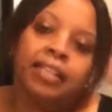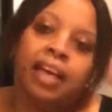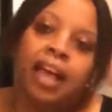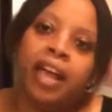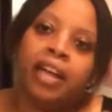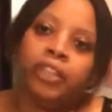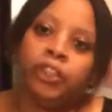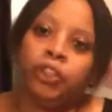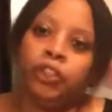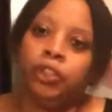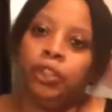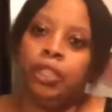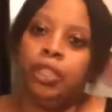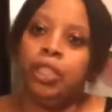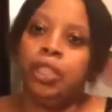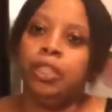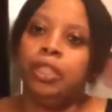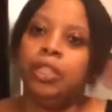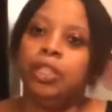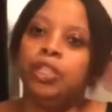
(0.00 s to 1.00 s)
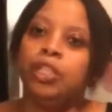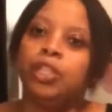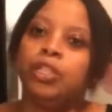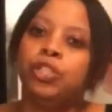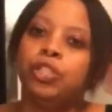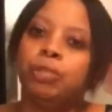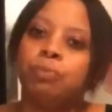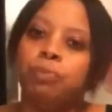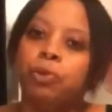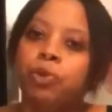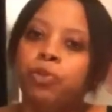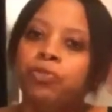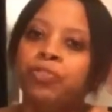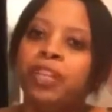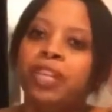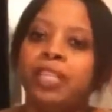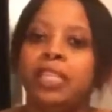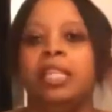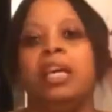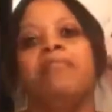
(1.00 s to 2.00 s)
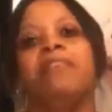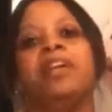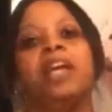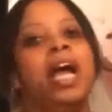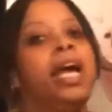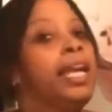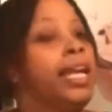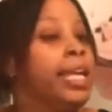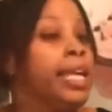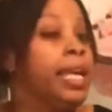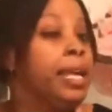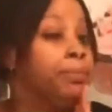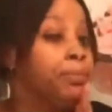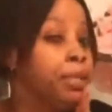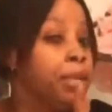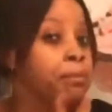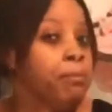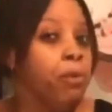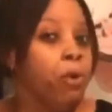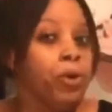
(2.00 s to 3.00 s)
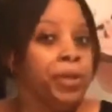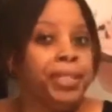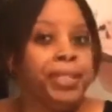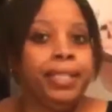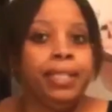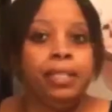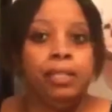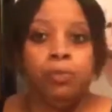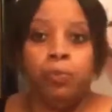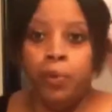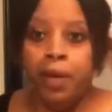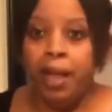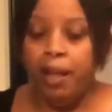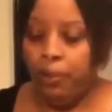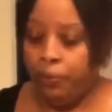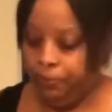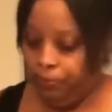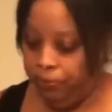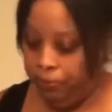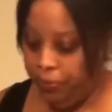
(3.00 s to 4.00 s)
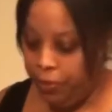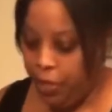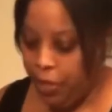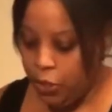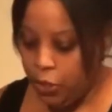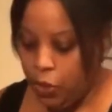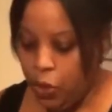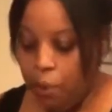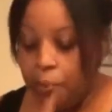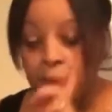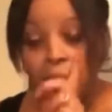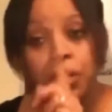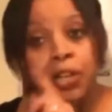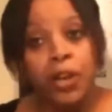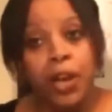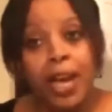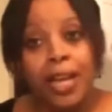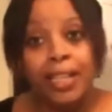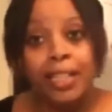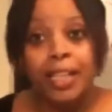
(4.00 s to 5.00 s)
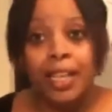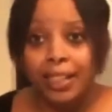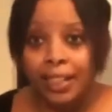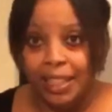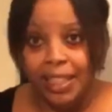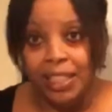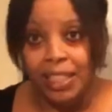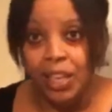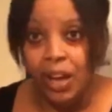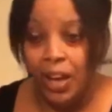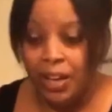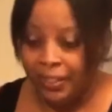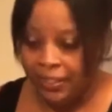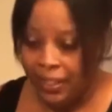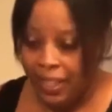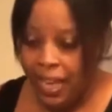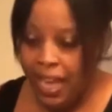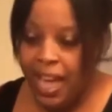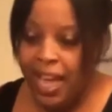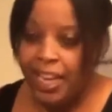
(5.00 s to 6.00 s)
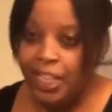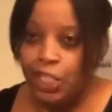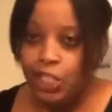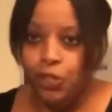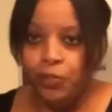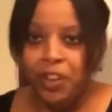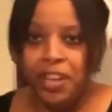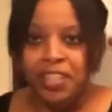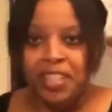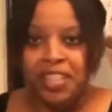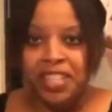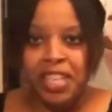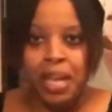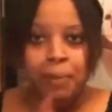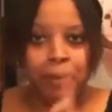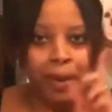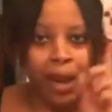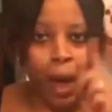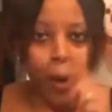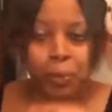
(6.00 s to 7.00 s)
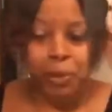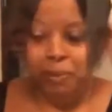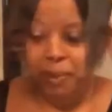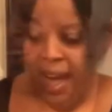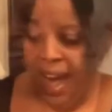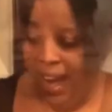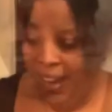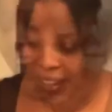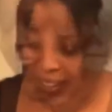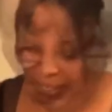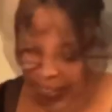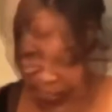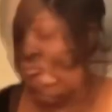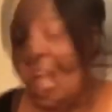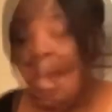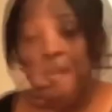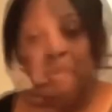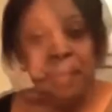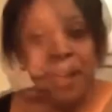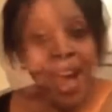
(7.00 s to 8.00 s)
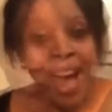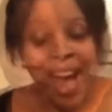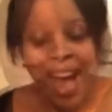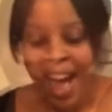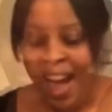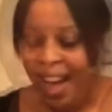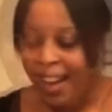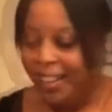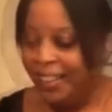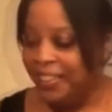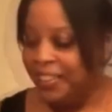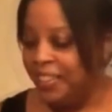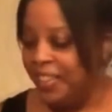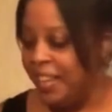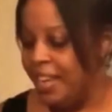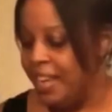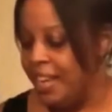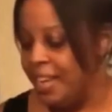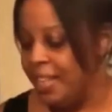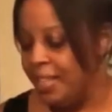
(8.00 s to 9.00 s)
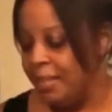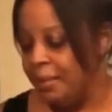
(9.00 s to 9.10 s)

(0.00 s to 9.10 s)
extra smoothness of it, and it keeps it moist as well. So I'm gonna go ahead and cut this on and shred this up, and I'll be back. Hey, I'm back. This